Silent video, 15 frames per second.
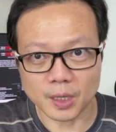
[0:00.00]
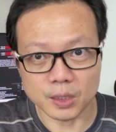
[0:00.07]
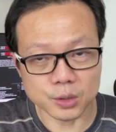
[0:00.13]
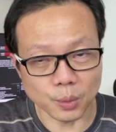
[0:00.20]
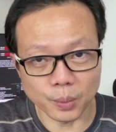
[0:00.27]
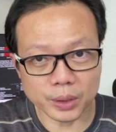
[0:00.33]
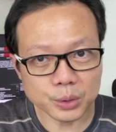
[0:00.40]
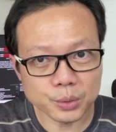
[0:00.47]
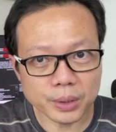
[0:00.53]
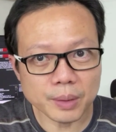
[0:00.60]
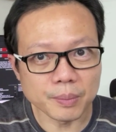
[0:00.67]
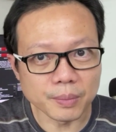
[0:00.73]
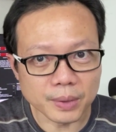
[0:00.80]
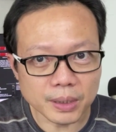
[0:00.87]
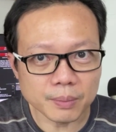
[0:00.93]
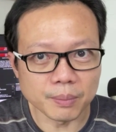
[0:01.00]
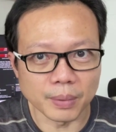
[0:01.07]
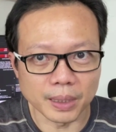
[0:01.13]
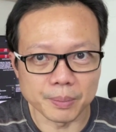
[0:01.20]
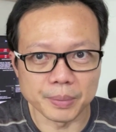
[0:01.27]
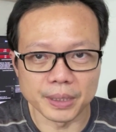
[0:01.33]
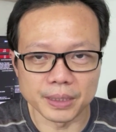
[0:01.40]
So what do they mean
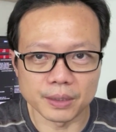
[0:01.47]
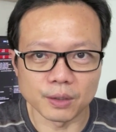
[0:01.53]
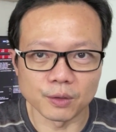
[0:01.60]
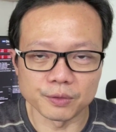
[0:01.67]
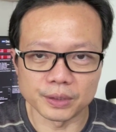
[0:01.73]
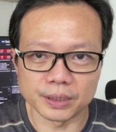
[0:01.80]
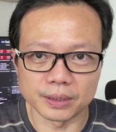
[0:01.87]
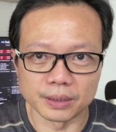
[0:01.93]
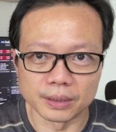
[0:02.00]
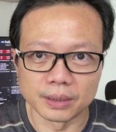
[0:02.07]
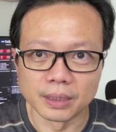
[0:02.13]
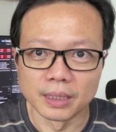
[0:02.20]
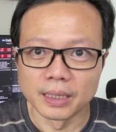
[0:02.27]
by beta over here?